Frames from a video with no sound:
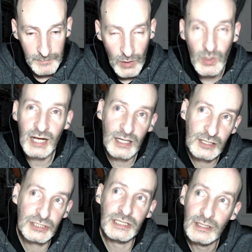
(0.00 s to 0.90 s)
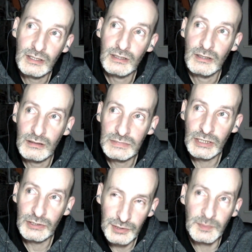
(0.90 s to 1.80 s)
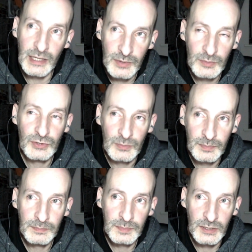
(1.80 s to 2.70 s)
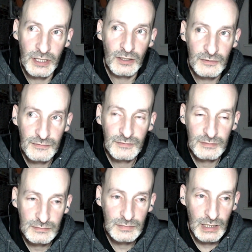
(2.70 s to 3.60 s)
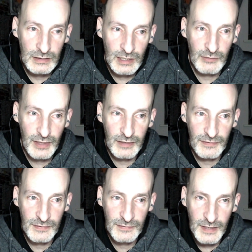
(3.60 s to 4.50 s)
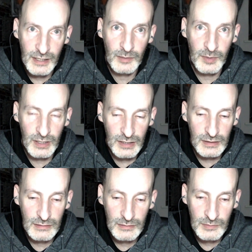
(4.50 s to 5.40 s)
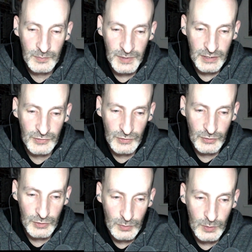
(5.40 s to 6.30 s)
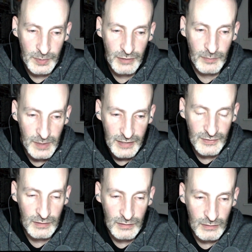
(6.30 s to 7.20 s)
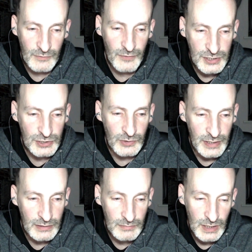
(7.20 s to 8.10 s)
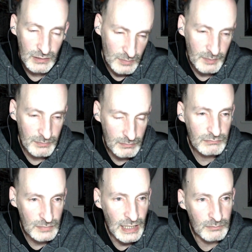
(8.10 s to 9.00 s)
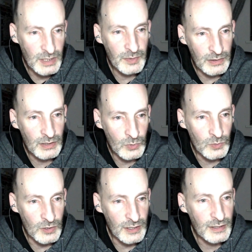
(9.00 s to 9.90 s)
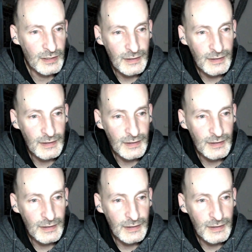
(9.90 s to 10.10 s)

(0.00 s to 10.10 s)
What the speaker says: Actually, you might be able to pull it off now that I think about it, because you will be replacing the refresh token. Yeah, maybe it will work.